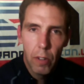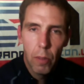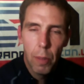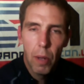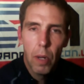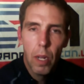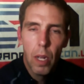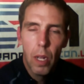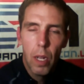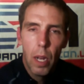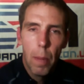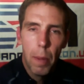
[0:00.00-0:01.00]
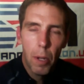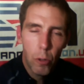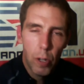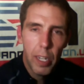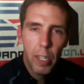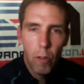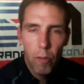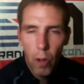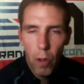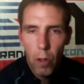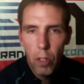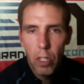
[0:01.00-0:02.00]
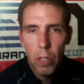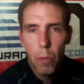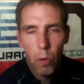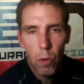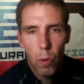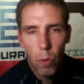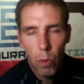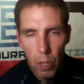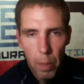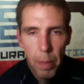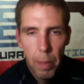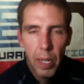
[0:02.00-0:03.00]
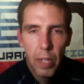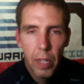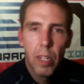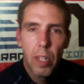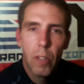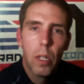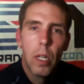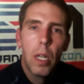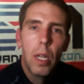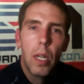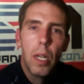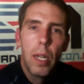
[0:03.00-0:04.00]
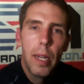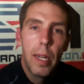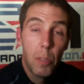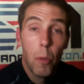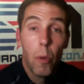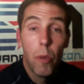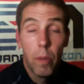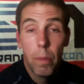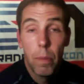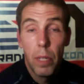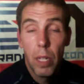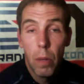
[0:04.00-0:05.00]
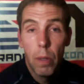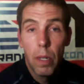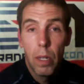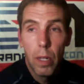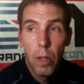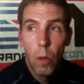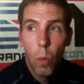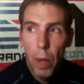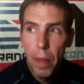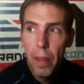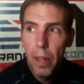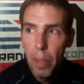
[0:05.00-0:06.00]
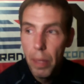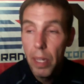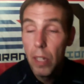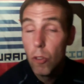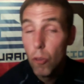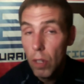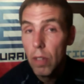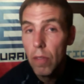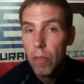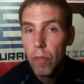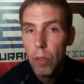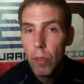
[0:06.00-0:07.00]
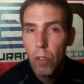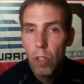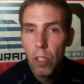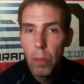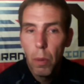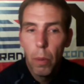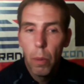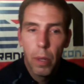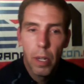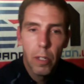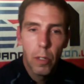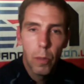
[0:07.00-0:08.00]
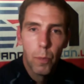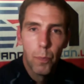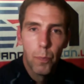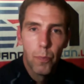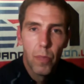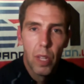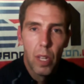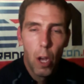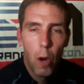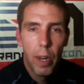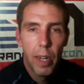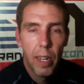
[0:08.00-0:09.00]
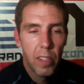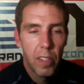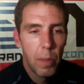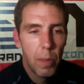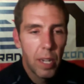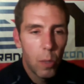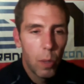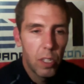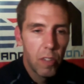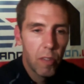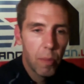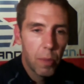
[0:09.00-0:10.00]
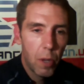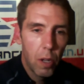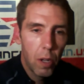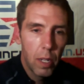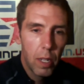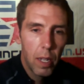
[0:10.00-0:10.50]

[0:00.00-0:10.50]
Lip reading: about training or volume or commitment, etc., and explore them, in a way that can be constructive, which is ultimately what we want to do. All right, so we got a question here from Carla.